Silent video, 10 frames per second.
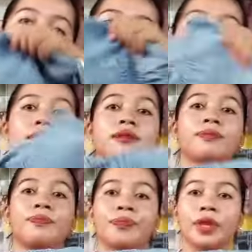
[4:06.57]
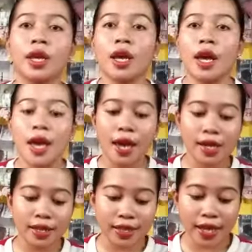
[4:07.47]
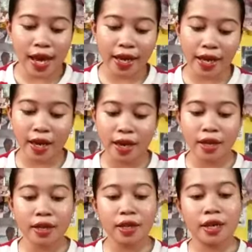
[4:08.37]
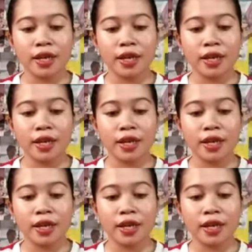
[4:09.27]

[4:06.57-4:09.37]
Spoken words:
Is it? And second,